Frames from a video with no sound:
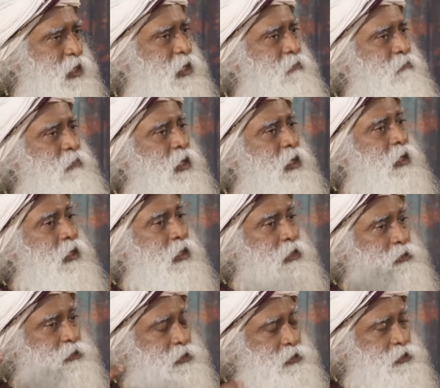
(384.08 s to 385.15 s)
time,
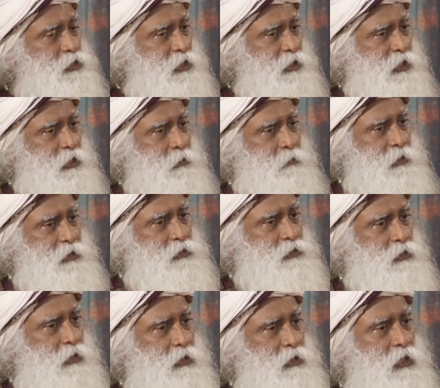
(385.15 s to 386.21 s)
essentially
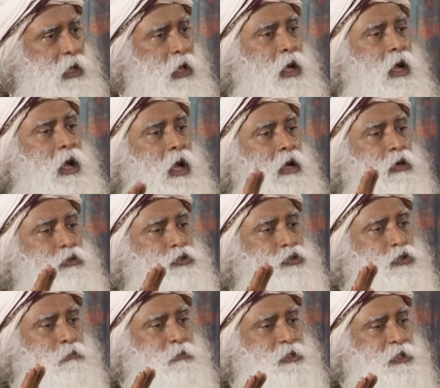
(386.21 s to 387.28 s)
depends on
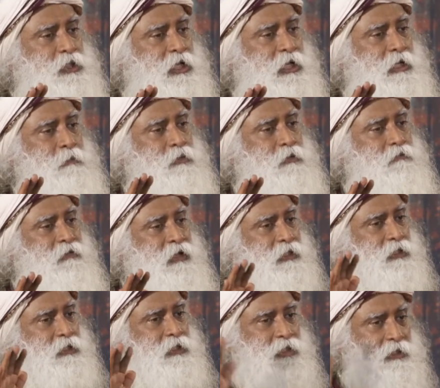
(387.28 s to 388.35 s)
how geometrically
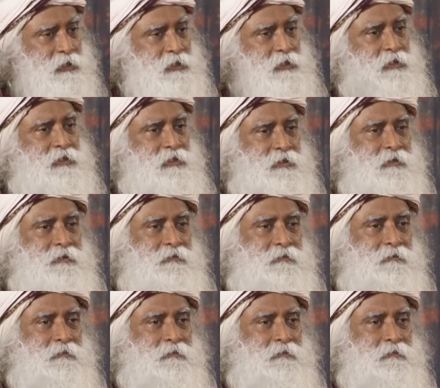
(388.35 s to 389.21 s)
perfect it is.